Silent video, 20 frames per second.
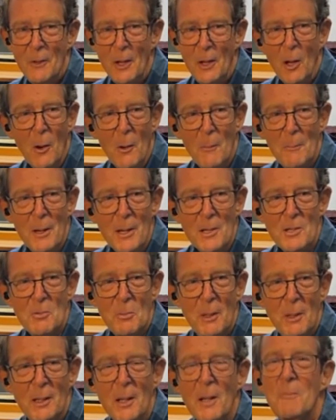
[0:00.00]
you know, a bunch
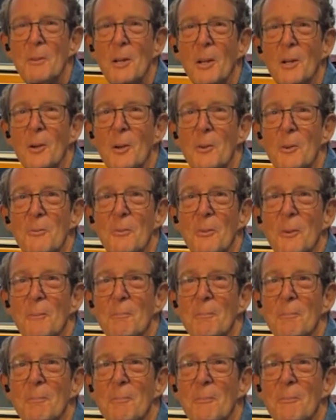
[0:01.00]
we'd love to learn
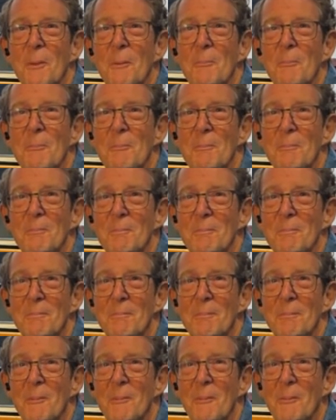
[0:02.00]
from
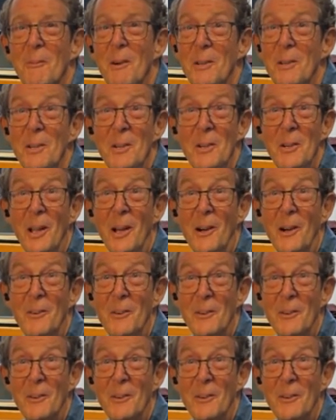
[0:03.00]
what you know.